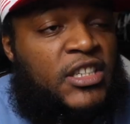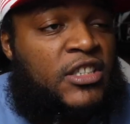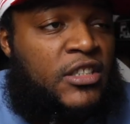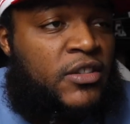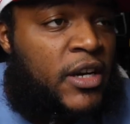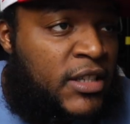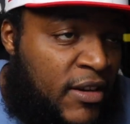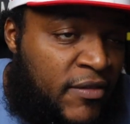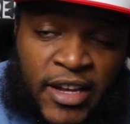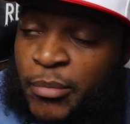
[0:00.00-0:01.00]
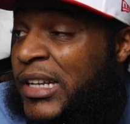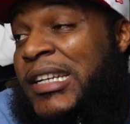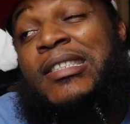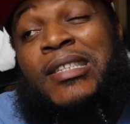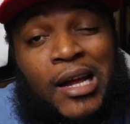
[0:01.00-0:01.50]
That shit's crazy. I've had
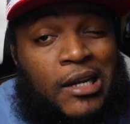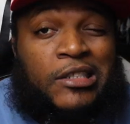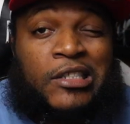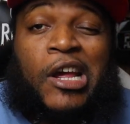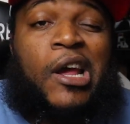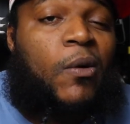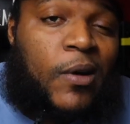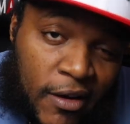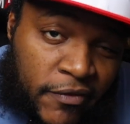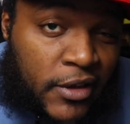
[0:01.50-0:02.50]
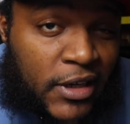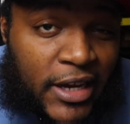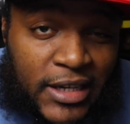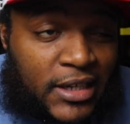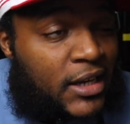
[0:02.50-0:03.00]
plenty of times where I felt
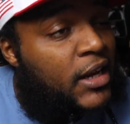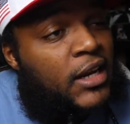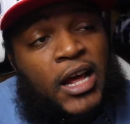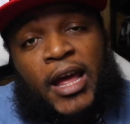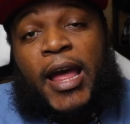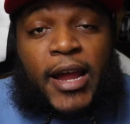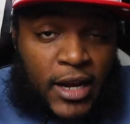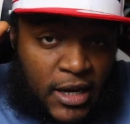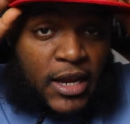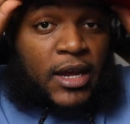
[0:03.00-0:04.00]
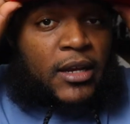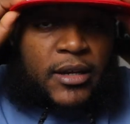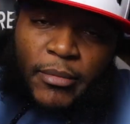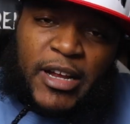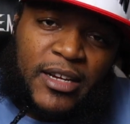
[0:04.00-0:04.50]
like that, and I hate
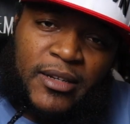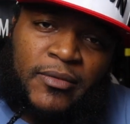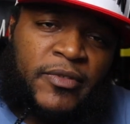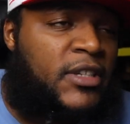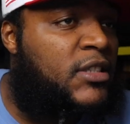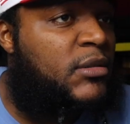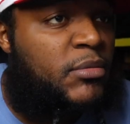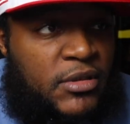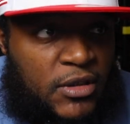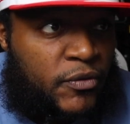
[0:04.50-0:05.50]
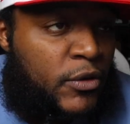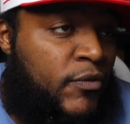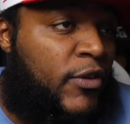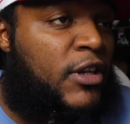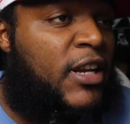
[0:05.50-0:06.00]
them goddamn feelings. So if
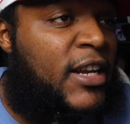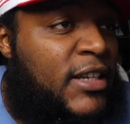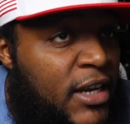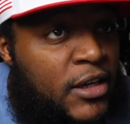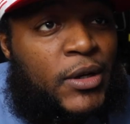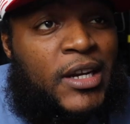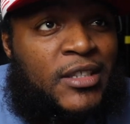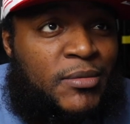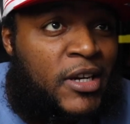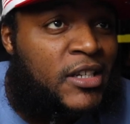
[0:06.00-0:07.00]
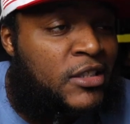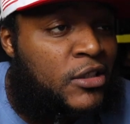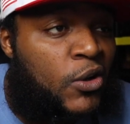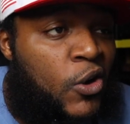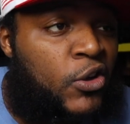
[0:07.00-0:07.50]
you feeling like that, you got some crazy
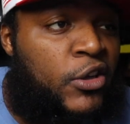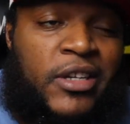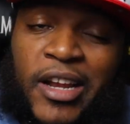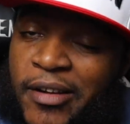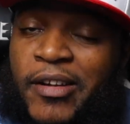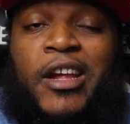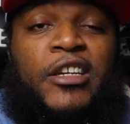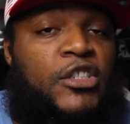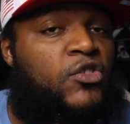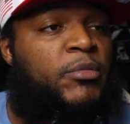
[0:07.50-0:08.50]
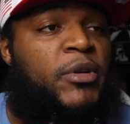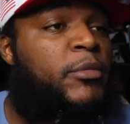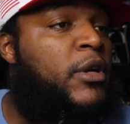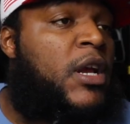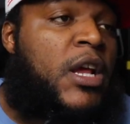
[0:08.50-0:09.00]
shit going on in your life, just
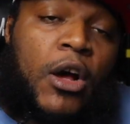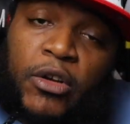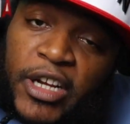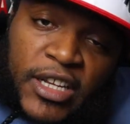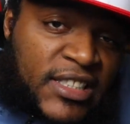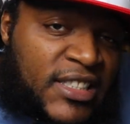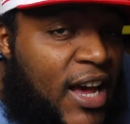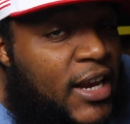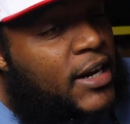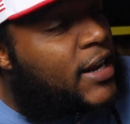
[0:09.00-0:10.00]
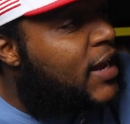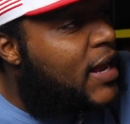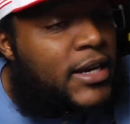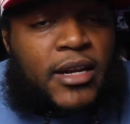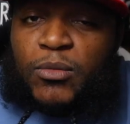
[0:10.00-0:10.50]
remember, on the other side of that
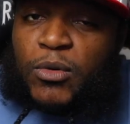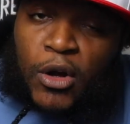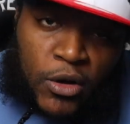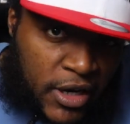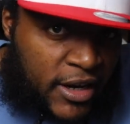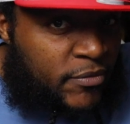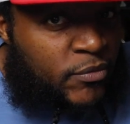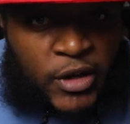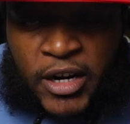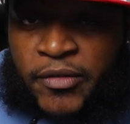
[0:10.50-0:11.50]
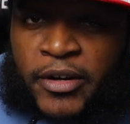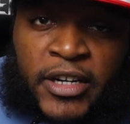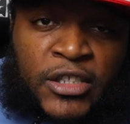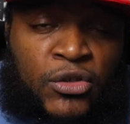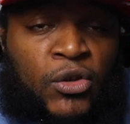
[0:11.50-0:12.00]
goddamn road, that whatever
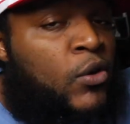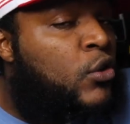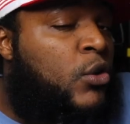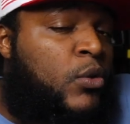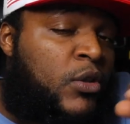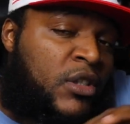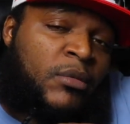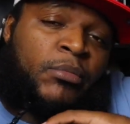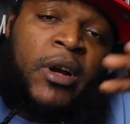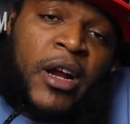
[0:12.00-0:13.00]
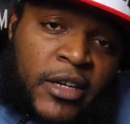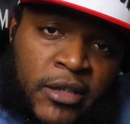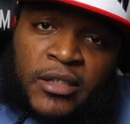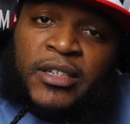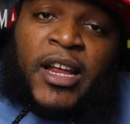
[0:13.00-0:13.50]
it is you going through, there's a
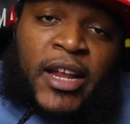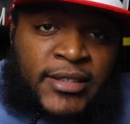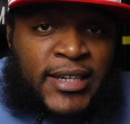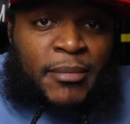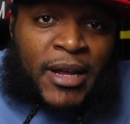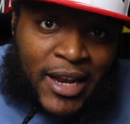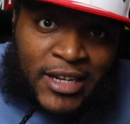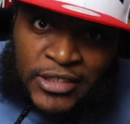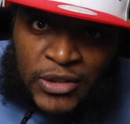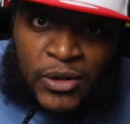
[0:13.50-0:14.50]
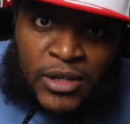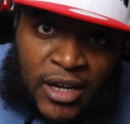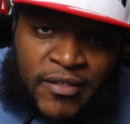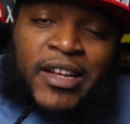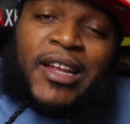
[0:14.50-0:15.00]
brighter day. You see how my lights is going
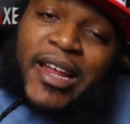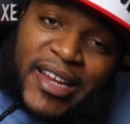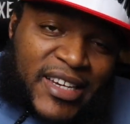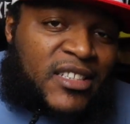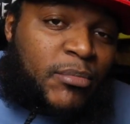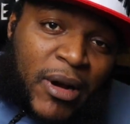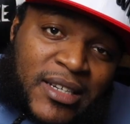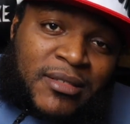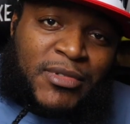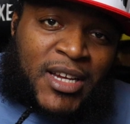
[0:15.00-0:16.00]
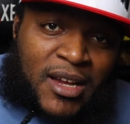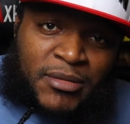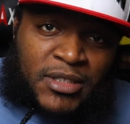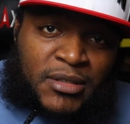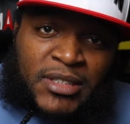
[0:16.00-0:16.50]
off? It gets bright
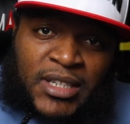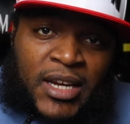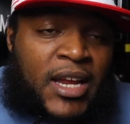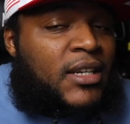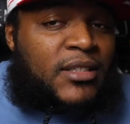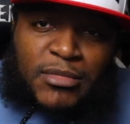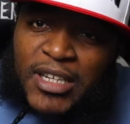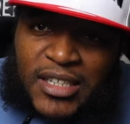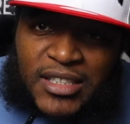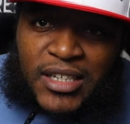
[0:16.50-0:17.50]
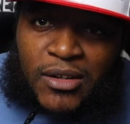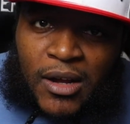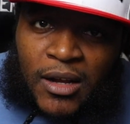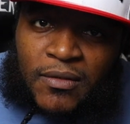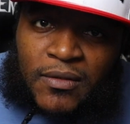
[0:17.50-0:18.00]
sometimes, you know what I'm saying? Sometimes it go
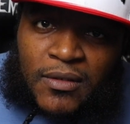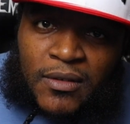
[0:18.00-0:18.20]
off.